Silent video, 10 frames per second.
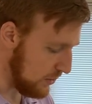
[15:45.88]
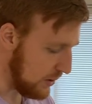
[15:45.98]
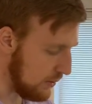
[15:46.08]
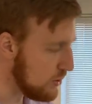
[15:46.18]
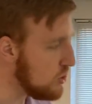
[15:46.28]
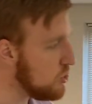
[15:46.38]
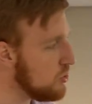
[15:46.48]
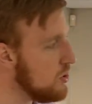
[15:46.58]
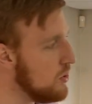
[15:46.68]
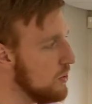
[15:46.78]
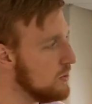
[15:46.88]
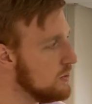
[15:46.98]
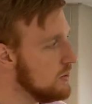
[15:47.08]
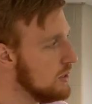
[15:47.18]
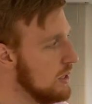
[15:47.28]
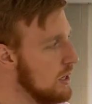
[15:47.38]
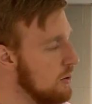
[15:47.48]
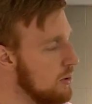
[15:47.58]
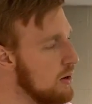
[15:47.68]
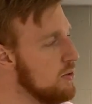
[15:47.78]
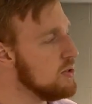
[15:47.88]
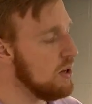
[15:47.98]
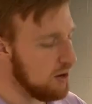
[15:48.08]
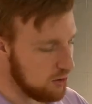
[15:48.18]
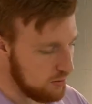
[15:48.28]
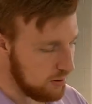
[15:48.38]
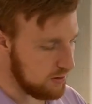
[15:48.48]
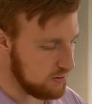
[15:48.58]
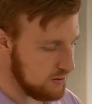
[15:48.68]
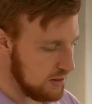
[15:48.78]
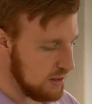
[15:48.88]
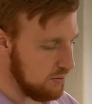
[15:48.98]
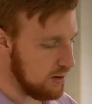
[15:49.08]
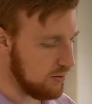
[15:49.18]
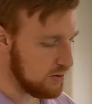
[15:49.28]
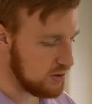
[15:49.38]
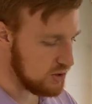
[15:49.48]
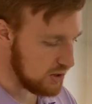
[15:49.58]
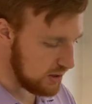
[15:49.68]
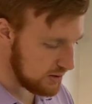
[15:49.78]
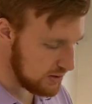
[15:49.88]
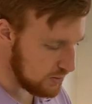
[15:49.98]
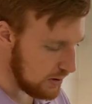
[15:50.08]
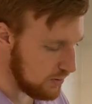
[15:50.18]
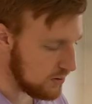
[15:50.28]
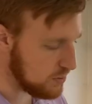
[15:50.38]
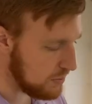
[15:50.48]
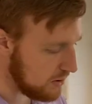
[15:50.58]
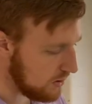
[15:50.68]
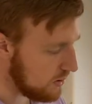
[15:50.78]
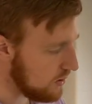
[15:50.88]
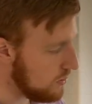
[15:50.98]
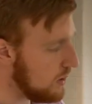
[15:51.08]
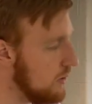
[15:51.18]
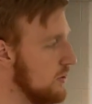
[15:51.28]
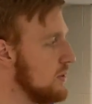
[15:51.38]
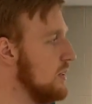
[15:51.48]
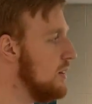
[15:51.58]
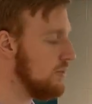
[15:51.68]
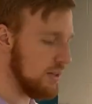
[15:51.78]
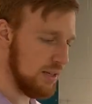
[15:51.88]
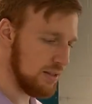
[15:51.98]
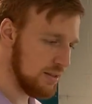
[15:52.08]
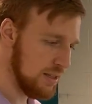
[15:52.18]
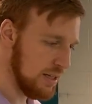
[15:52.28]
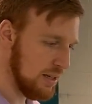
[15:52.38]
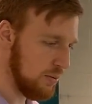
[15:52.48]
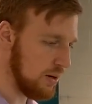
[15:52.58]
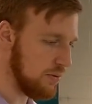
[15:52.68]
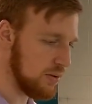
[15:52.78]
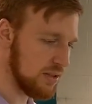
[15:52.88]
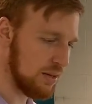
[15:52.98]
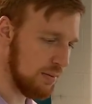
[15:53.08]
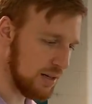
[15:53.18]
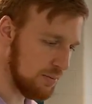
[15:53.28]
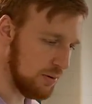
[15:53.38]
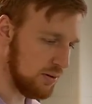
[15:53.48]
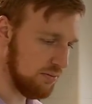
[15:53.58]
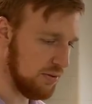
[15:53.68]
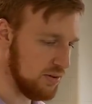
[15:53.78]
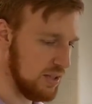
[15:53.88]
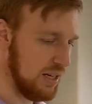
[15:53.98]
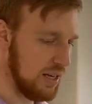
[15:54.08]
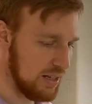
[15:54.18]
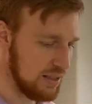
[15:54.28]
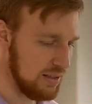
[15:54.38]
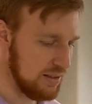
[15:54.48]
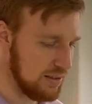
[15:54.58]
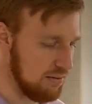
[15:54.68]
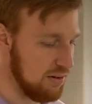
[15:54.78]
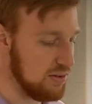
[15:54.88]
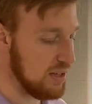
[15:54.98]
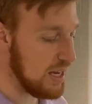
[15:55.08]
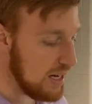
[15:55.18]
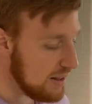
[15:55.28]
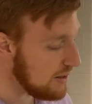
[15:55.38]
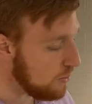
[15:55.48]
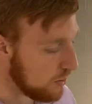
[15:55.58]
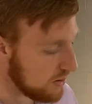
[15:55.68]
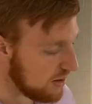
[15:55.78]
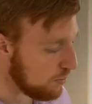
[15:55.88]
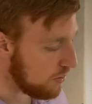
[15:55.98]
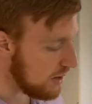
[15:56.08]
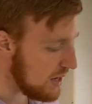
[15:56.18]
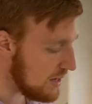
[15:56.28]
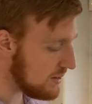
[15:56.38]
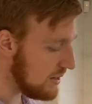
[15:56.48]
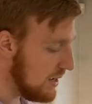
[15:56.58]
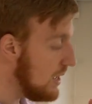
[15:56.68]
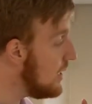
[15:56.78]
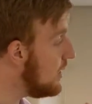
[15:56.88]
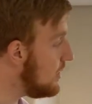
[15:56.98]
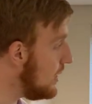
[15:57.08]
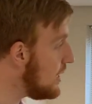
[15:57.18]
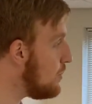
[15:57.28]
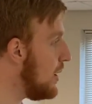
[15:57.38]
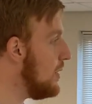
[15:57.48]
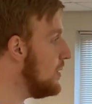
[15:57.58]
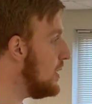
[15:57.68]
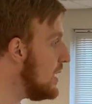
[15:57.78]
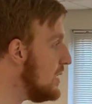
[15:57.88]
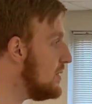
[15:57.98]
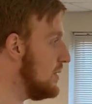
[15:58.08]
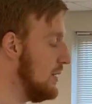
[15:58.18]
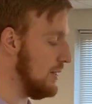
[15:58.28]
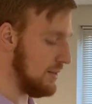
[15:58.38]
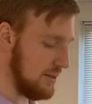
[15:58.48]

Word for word: whatever is true, whatever is honorable, whatever is just, whatever is pure, whatever is lovely, whatever is commendable, if there's any excellence, if there's anything worthy of praise, think about these things.